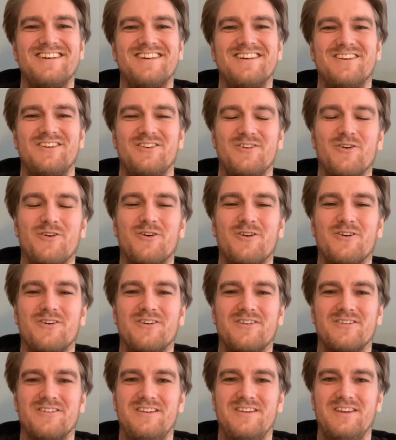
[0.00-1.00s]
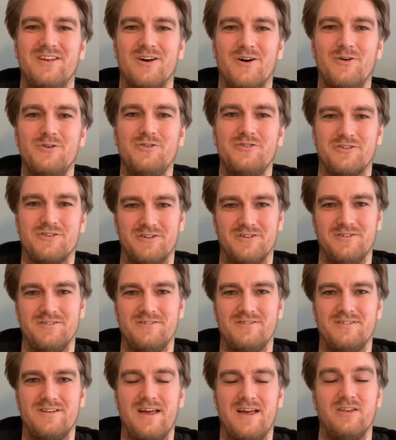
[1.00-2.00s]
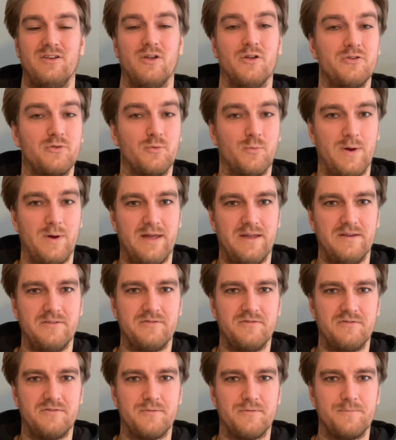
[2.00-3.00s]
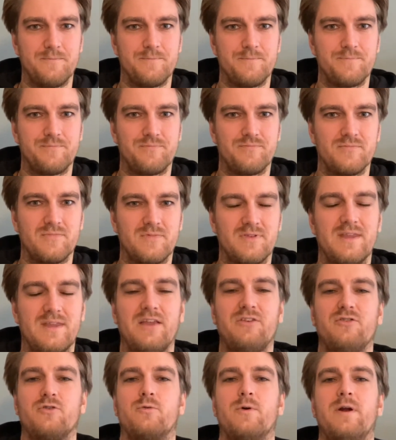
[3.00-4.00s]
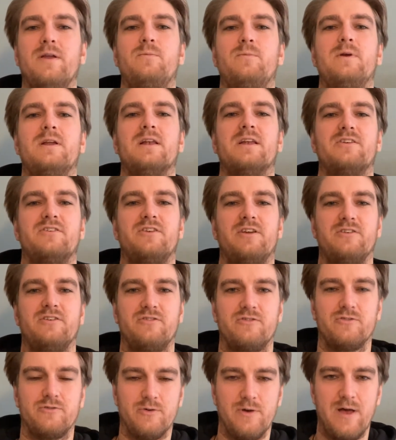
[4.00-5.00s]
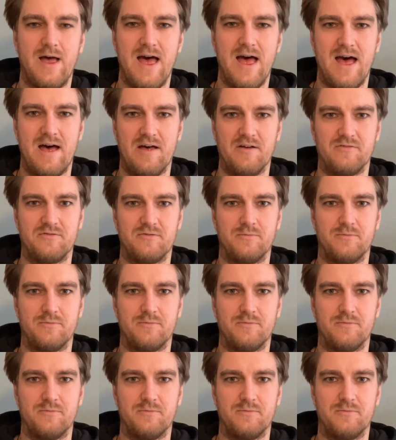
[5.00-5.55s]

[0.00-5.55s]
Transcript: you're the ocean and not the wave, that's a great realization to have.